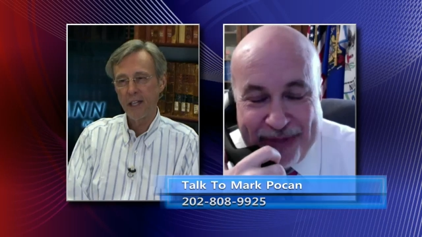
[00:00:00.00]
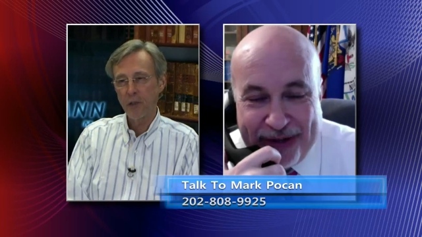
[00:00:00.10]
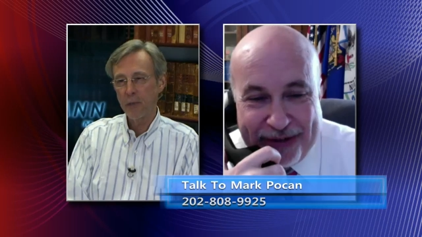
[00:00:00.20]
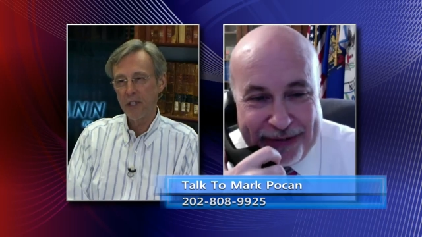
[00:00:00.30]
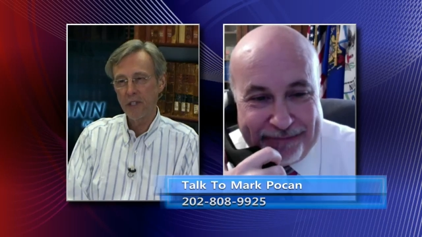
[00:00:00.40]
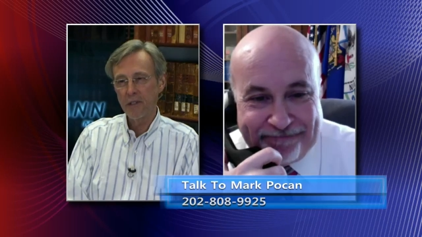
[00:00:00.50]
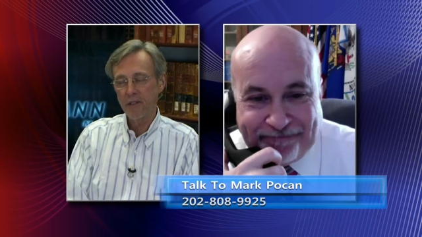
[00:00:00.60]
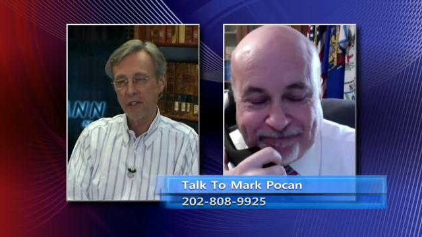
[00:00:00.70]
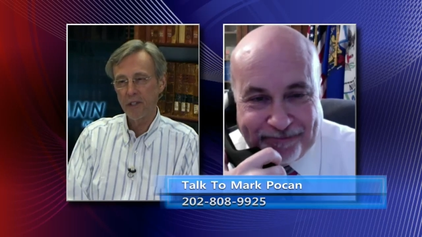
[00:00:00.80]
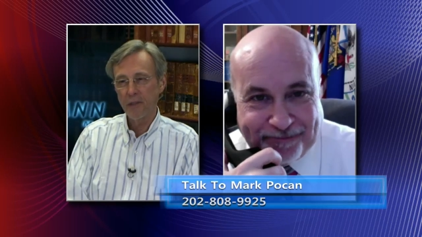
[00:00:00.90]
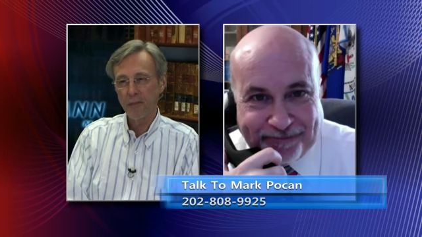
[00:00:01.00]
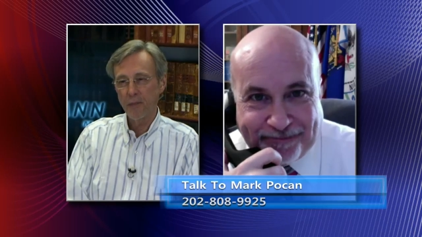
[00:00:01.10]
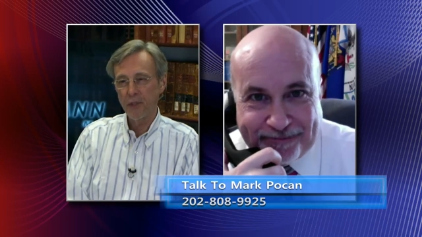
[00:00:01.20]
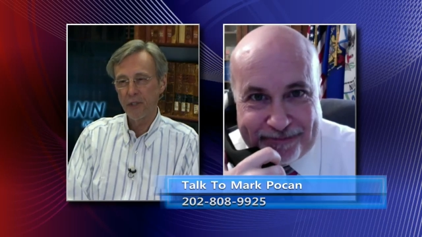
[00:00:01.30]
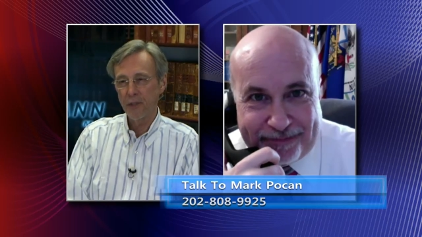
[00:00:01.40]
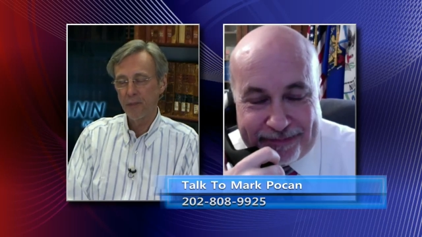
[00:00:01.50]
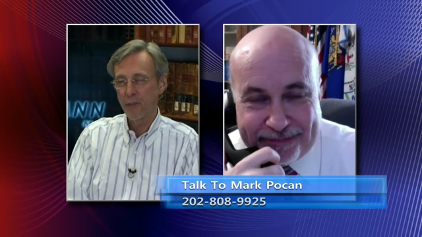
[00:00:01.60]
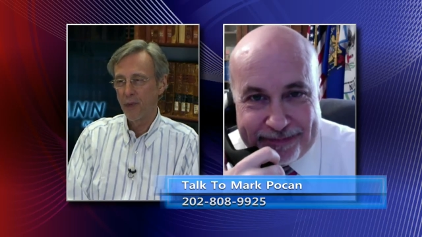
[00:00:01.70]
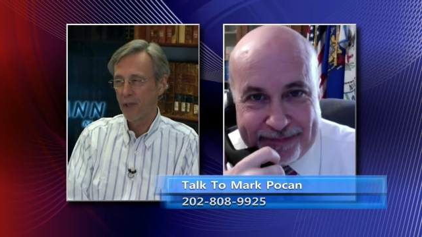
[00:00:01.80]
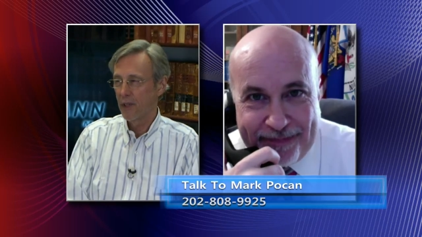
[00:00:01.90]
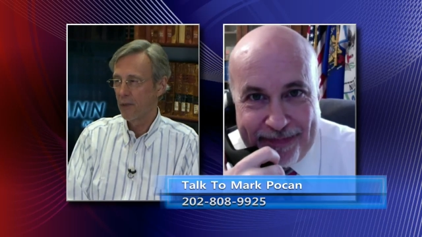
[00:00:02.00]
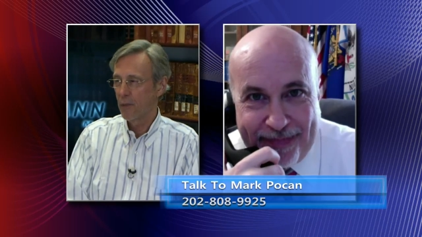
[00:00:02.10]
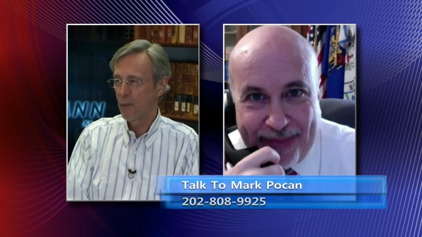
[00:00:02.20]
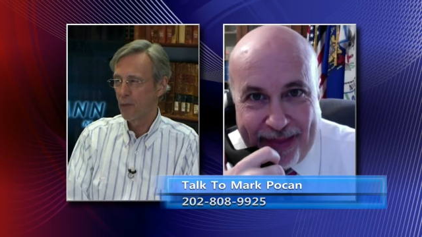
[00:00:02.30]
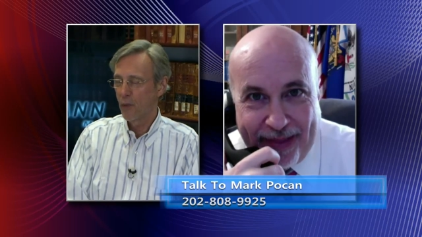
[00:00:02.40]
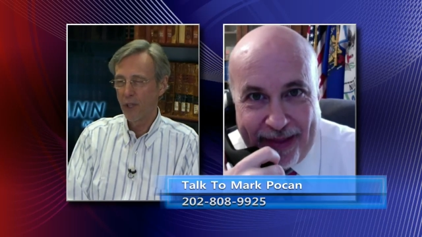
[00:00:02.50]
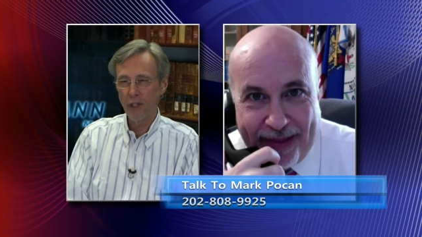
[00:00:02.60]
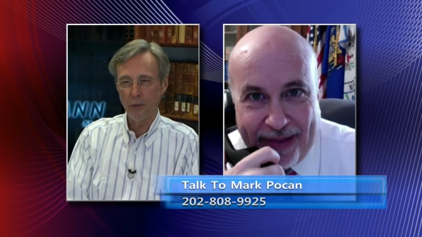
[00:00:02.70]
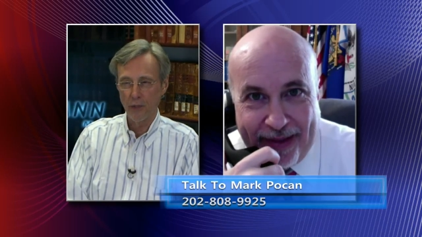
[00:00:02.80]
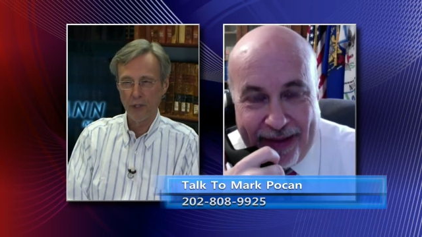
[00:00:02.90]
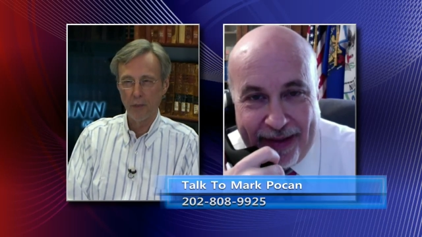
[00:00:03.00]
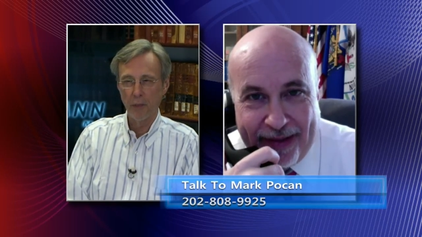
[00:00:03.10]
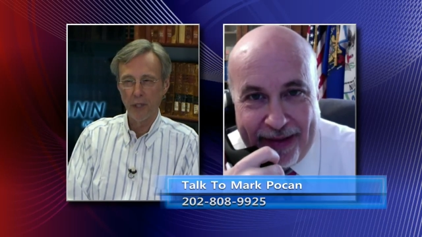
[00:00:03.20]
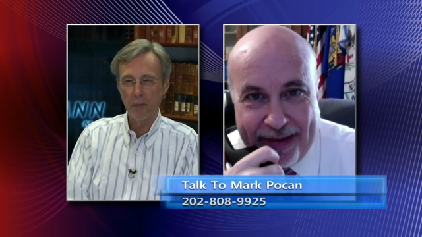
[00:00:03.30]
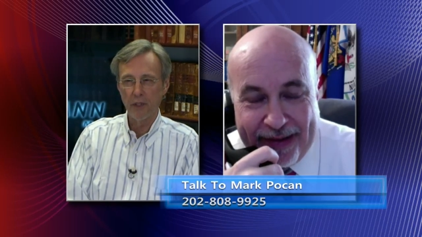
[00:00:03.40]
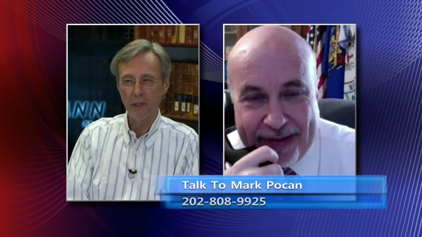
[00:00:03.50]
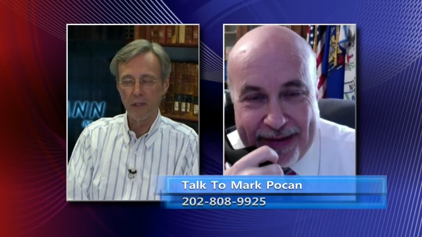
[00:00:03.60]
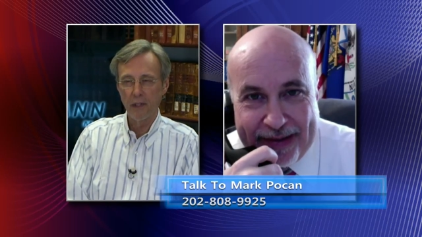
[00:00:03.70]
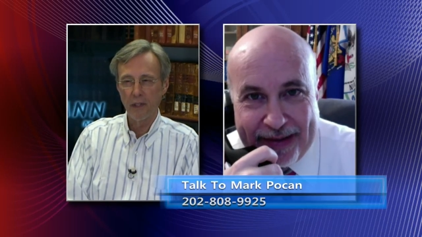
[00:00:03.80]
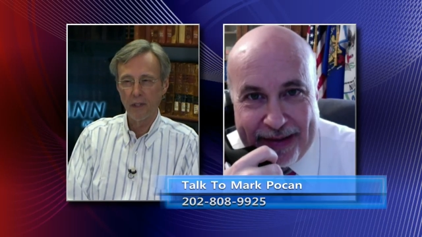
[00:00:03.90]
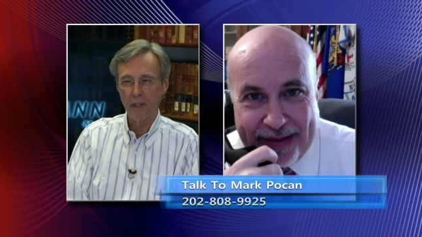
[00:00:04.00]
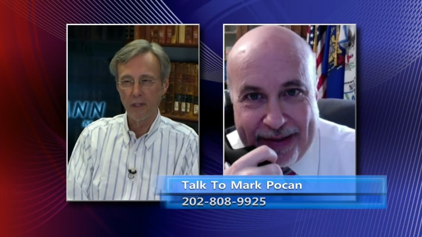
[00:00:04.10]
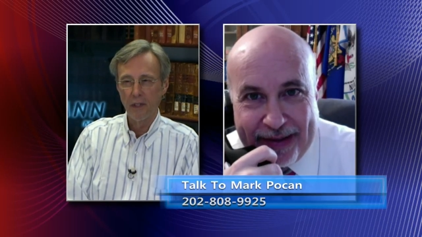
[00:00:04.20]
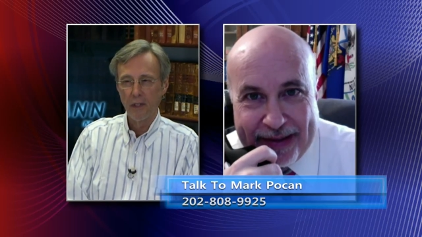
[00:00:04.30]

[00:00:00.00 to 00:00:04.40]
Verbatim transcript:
Speaker 1: I don't know. mean to to to uh, ridicule somebody, but uh,